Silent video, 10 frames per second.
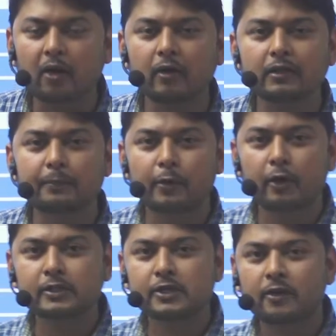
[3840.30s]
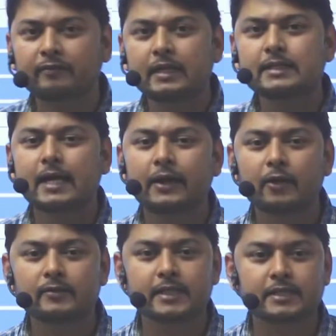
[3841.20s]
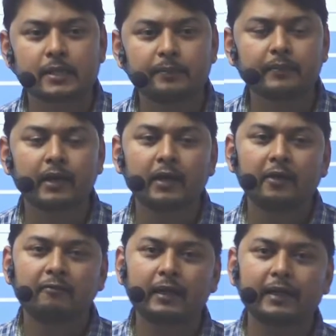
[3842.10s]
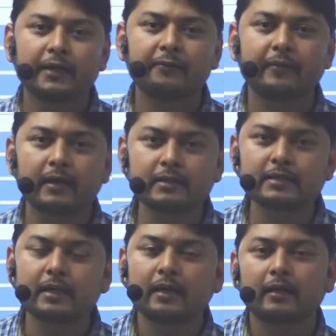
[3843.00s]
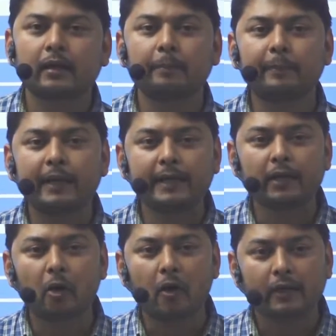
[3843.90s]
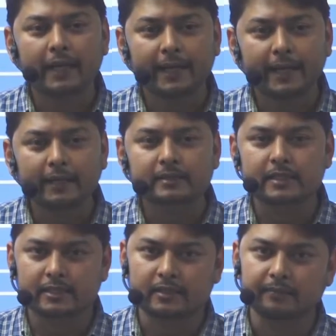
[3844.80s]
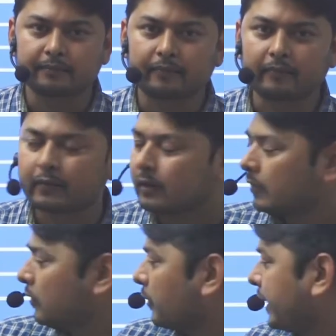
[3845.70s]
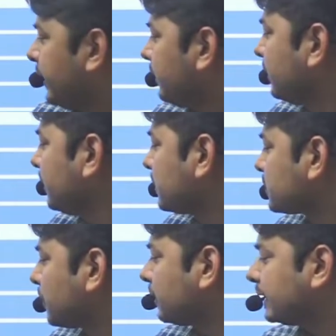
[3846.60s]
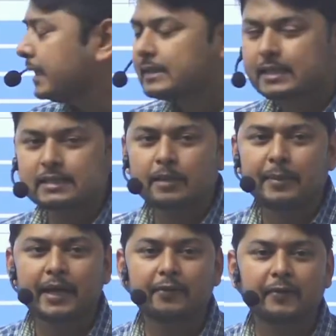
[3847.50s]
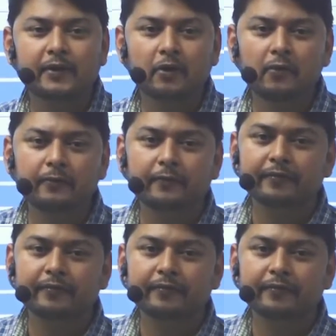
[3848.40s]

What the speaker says: or the production of this kind of system will give us complete organic system. Okay, so this is the benefit of